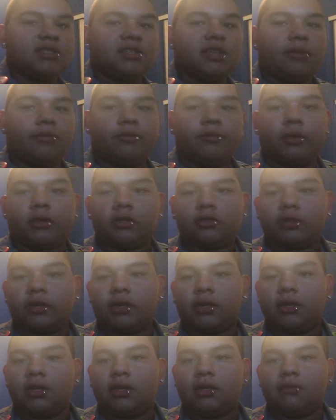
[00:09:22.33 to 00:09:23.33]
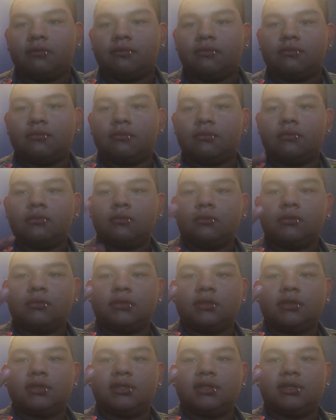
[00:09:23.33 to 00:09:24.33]
is Heavy Metal Dracula.
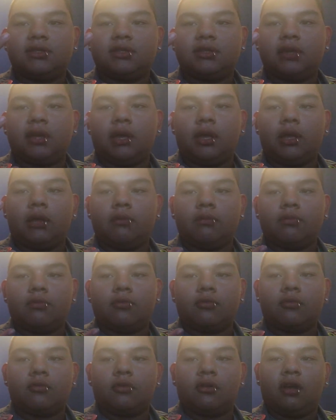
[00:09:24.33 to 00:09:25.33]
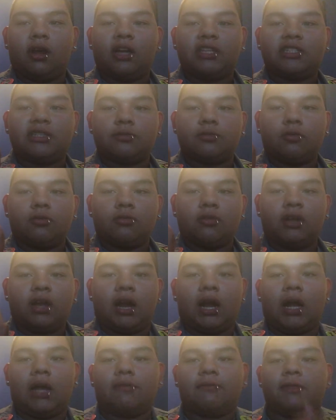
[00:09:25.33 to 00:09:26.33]
Stay, bro. I just wrote
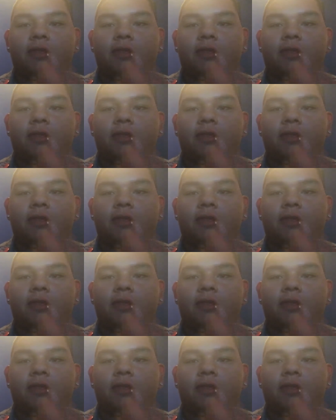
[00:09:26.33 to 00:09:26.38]
goth